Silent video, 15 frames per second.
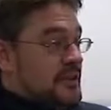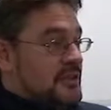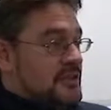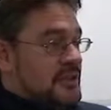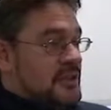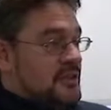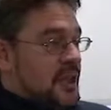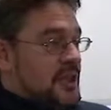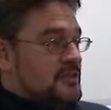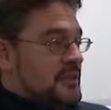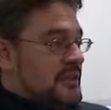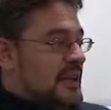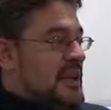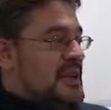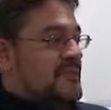Because at the
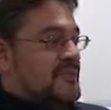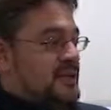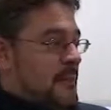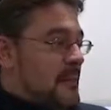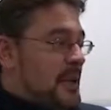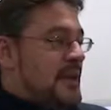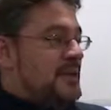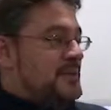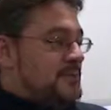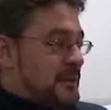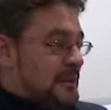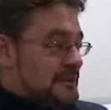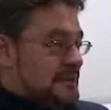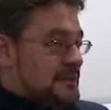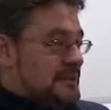moment, even the biggest
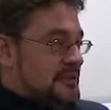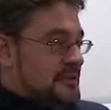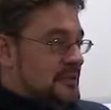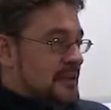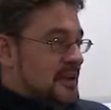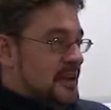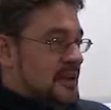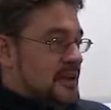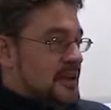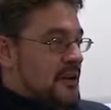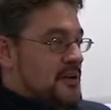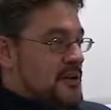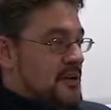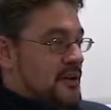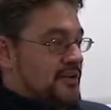ones,
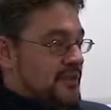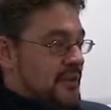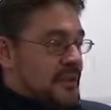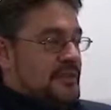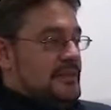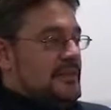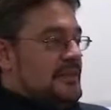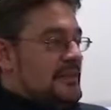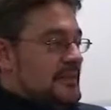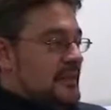you could fit,